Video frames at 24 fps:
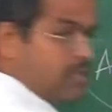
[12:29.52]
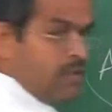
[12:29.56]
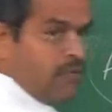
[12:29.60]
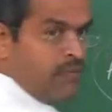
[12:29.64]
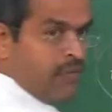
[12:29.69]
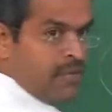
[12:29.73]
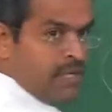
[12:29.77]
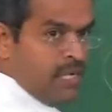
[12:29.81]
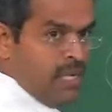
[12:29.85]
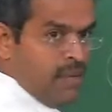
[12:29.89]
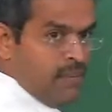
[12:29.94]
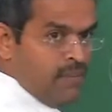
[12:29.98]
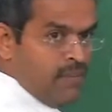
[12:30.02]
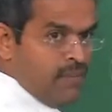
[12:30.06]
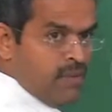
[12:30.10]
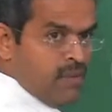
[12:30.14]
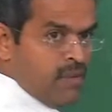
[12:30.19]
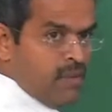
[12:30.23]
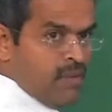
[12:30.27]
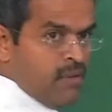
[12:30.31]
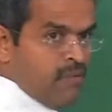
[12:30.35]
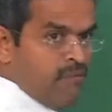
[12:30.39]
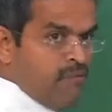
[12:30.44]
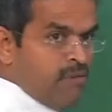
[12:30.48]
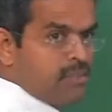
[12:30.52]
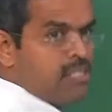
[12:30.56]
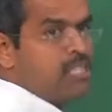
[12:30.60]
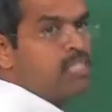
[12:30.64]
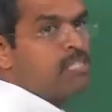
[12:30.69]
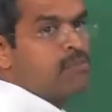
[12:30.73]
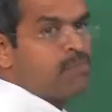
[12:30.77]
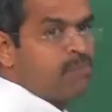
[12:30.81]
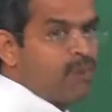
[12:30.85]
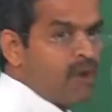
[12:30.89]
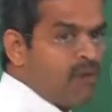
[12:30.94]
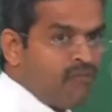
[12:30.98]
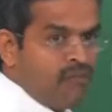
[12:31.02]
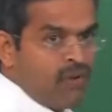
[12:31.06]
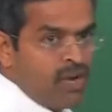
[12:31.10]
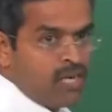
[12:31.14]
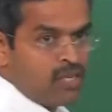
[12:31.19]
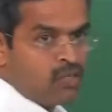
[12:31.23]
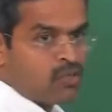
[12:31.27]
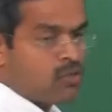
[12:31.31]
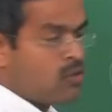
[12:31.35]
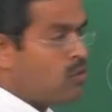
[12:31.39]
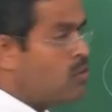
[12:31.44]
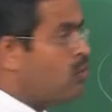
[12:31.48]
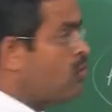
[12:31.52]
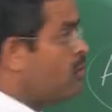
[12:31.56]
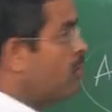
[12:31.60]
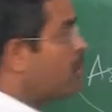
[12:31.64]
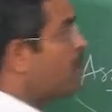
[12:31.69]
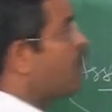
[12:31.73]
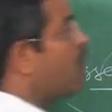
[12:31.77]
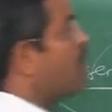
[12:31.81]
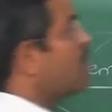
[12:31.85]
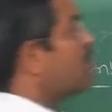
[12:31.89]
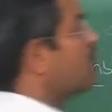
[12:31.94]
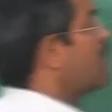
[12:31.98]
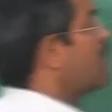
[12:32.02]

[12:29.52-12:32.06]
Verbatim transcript: of freedom which is preferred to because